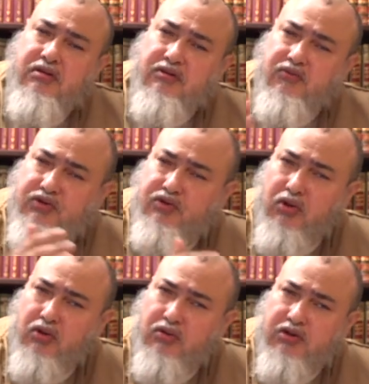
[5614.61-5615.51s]
would
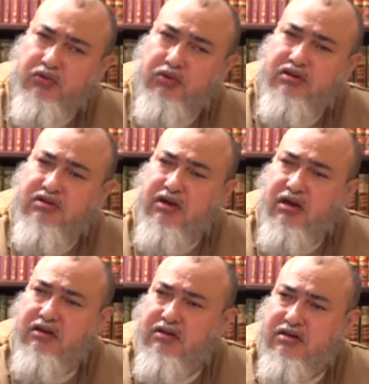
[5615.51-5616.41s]
go, they would
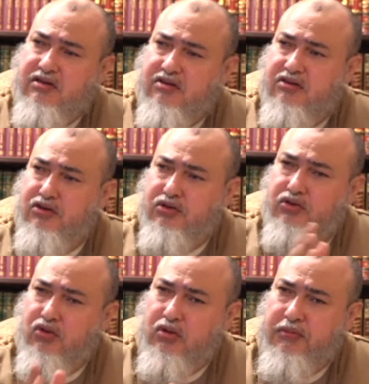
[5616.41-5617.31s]
decide it's either a good
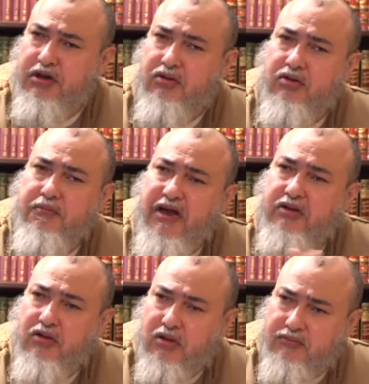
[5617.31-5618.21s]
omen or a bad
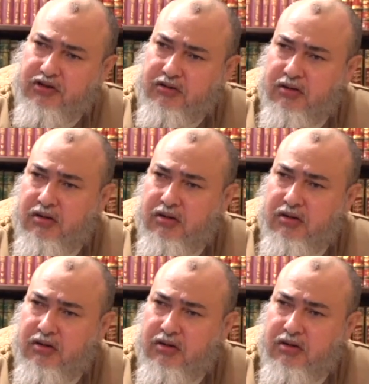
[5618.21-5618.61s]
omen,